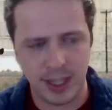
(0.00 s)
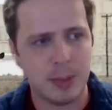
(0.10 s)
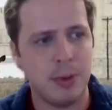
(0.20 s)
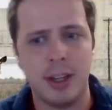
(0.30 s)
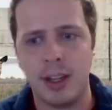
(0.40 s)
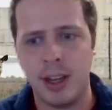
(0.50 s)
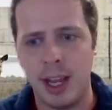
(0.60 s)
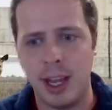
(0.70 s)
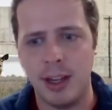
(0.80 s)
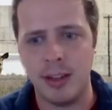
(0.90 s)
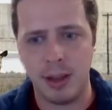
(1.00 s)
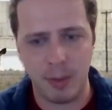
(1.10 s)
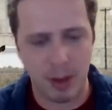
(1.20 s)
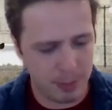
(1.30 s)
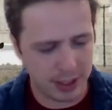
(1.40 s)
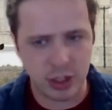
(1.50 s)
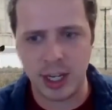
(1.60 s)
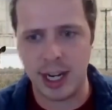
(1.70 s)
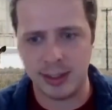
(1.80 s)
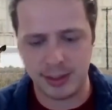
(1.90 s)
Facebook and the WebEx
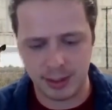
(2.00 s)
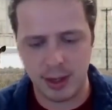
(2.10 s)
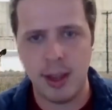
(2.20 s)
chats.